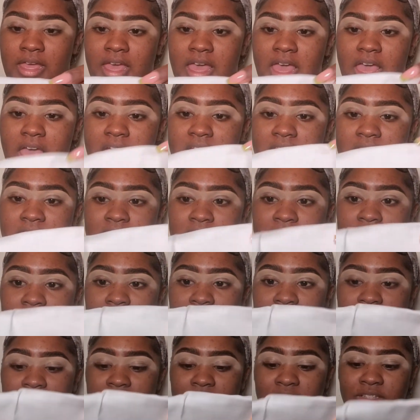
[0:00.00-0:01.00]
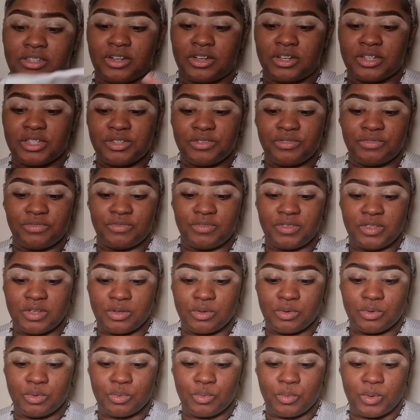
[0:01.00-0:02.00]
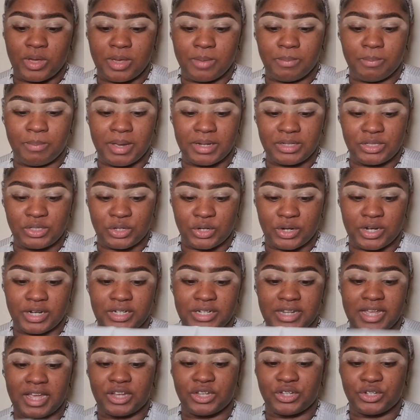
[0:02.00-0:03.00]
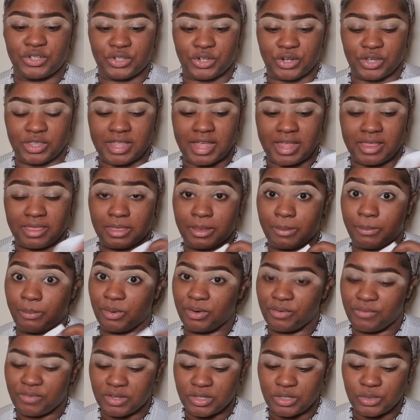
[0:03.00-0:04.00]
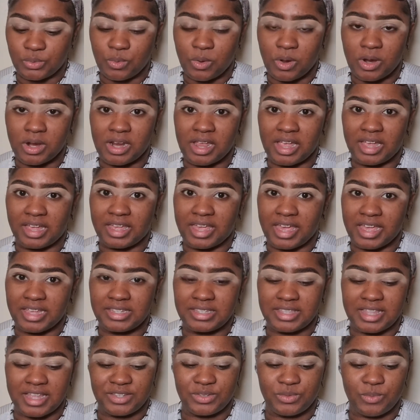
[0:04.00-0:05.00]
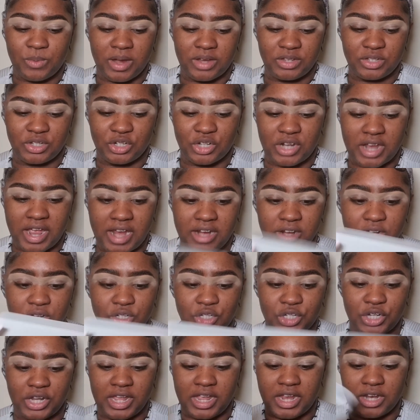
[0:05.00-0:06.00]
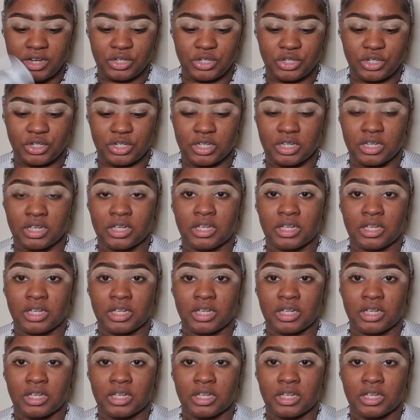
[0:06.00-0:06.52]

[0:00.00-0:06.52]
And it does feel way better in texture than the previous one. I guess that's why she kind of changed